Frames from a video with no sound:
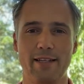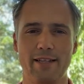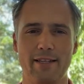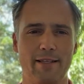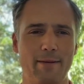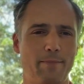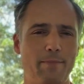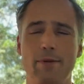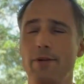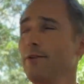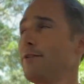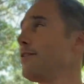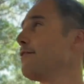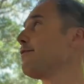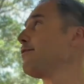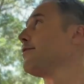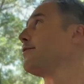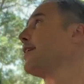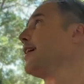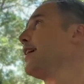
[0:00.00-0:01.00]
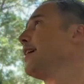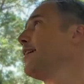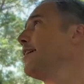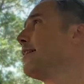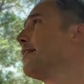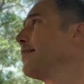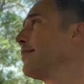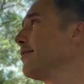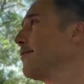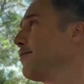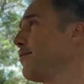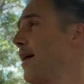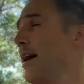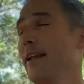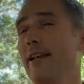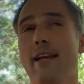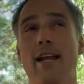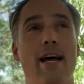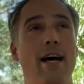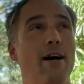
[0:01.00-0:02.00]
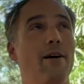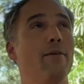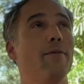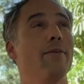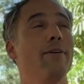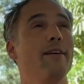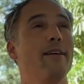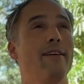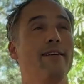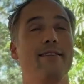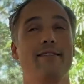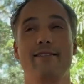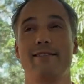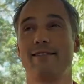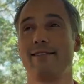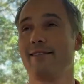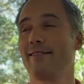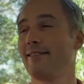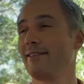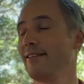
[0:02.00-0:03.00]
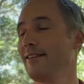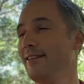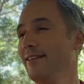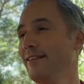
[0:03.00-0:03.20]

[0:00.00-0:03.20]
It's a beautiful day right now. Is